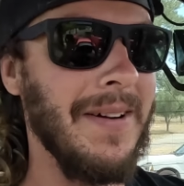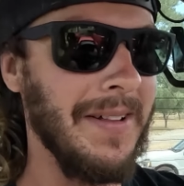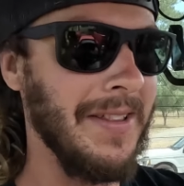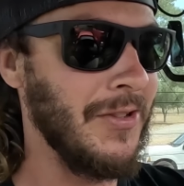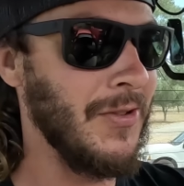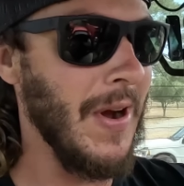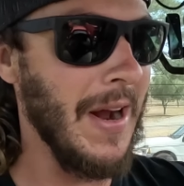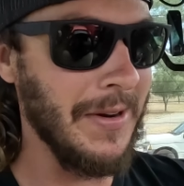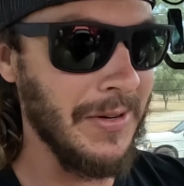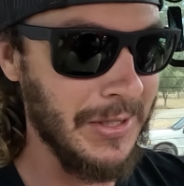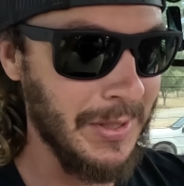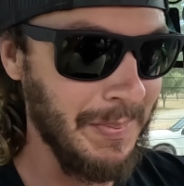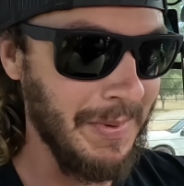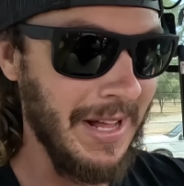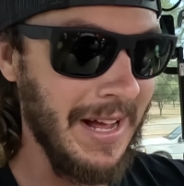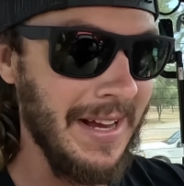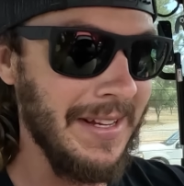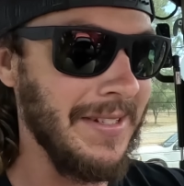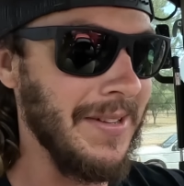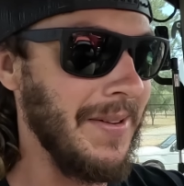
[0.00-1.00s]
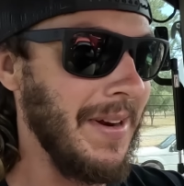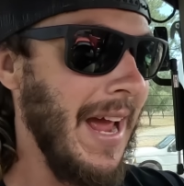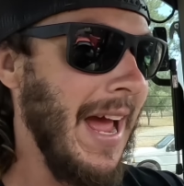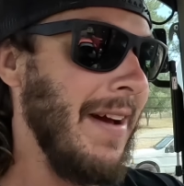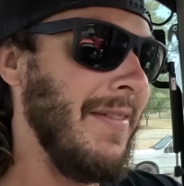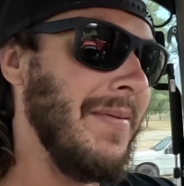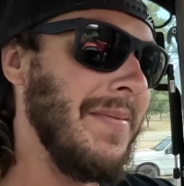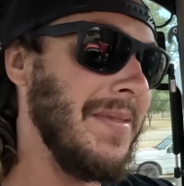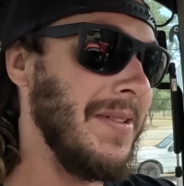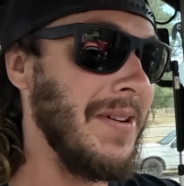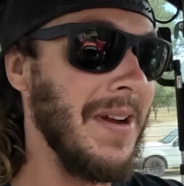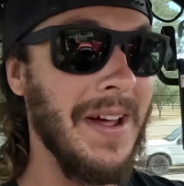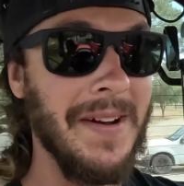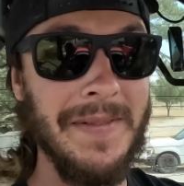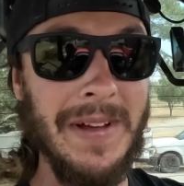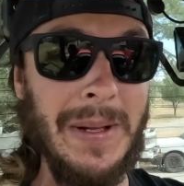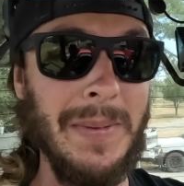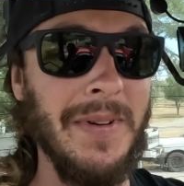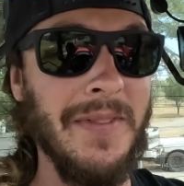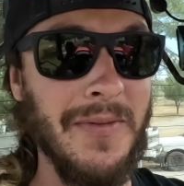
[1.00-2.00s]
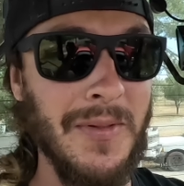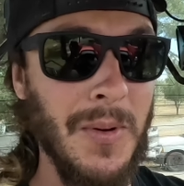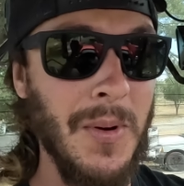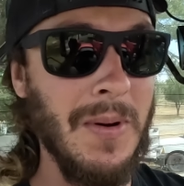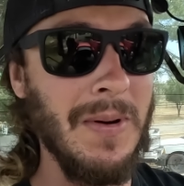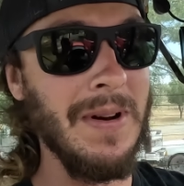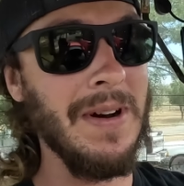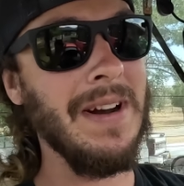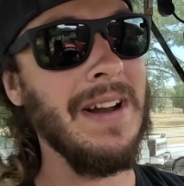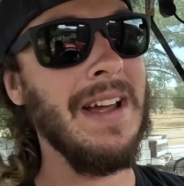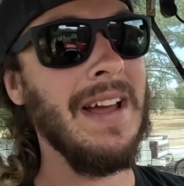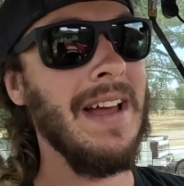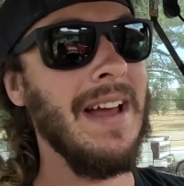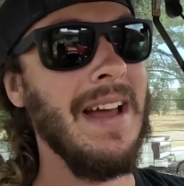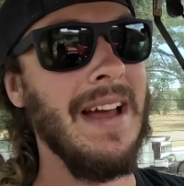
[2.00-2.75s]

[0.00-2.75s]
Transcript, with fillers: All the Tractor Supplies don't have them. They're not available for order.